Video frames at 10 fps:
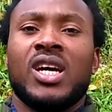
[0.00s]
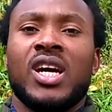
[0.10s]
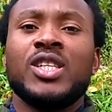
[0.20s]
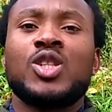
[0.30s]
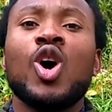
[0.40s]

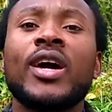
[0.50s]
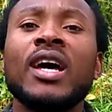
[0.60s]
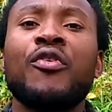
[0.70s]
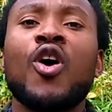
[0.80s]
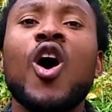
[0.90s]
It is okay
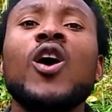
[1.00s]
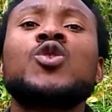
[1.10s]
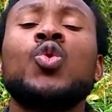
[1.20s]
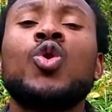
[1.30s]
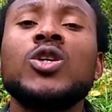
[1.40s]
for us
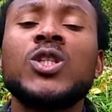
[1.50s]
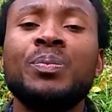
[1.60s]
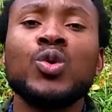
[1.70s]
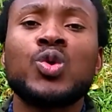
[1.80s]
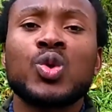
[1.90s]
to
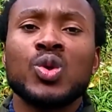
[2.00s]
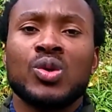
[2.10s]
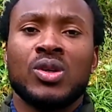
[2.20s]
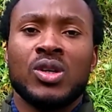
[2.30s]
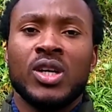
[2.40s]
contribute
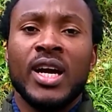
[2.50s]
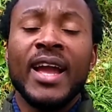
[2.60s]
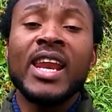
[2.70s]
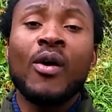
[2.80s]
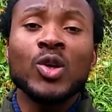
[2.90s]

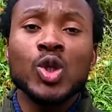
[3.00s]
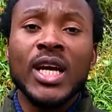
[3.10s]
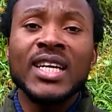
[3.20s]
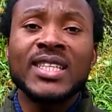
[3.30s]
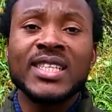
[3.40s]
in our
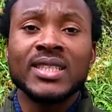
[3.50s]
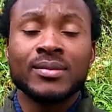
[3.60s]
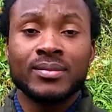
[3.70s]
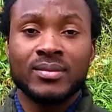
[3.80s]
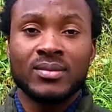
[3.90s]
society
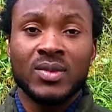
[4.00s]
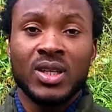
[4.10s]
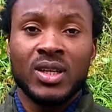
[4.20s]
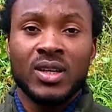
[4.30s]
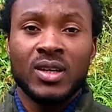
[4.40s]

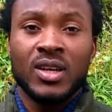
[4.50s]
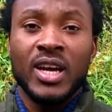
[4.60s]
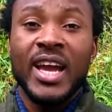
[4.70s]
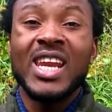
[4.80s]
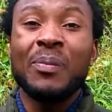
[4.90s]

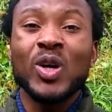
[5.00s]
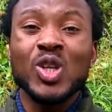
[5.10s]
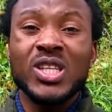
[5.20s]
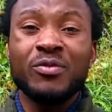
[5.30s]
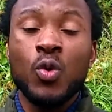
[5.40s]
in a
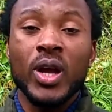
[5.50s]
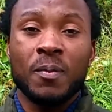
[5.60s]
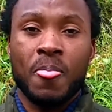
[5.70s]
positive way.